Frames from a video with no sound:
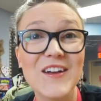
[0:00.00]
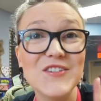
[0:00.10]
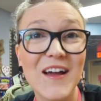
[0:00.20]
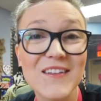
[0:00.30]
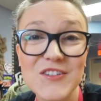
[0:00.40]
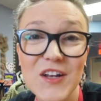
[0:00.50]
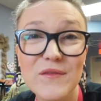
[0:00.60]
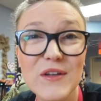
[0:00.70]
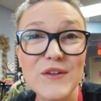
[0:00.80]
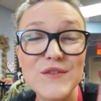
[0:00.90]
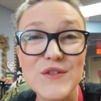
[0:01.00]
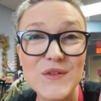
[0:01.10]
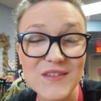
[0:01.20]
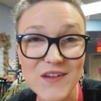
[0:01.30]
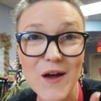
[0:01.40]
I challenge all of you to
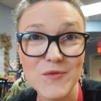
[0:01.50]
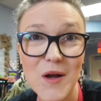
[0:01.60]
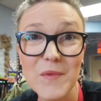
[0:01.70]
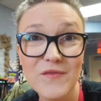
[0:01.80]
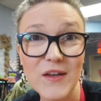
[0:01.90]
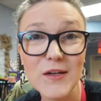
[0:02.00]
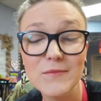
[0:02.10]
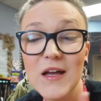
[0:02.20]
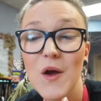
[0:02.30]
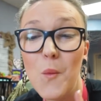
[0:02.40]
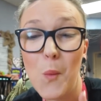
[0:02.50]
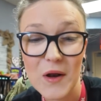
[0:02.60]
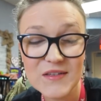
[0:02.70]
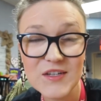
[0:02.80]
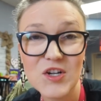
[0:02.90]
a stop, drop, and film. What is